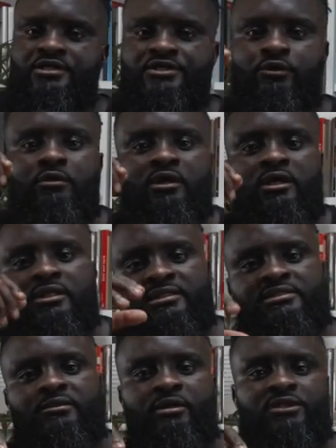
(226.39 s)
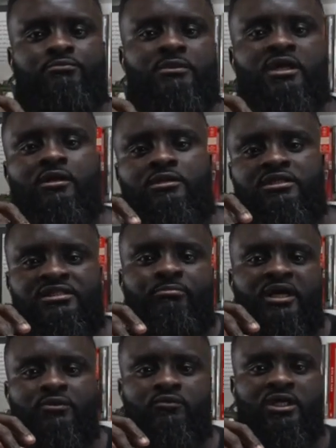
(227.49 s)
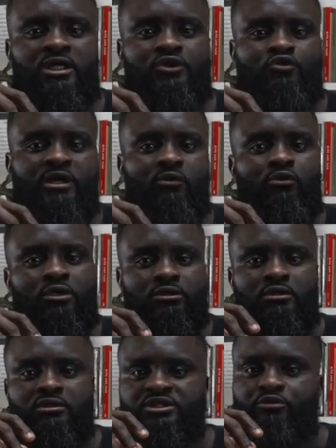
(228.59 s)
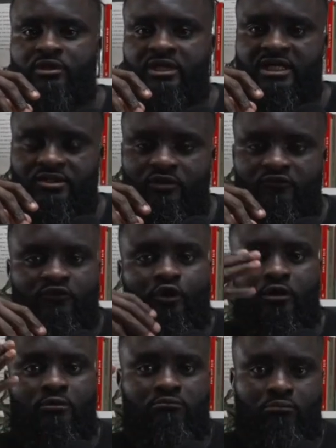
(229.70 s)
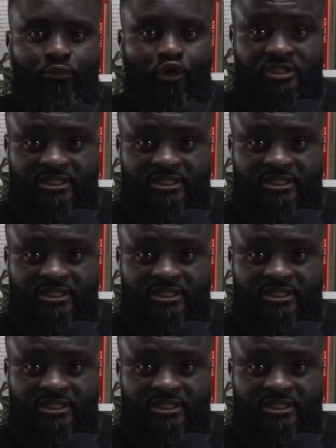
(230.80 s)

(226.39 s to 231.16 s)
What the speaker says: so this is the part where you might want to turn this podcast off or pause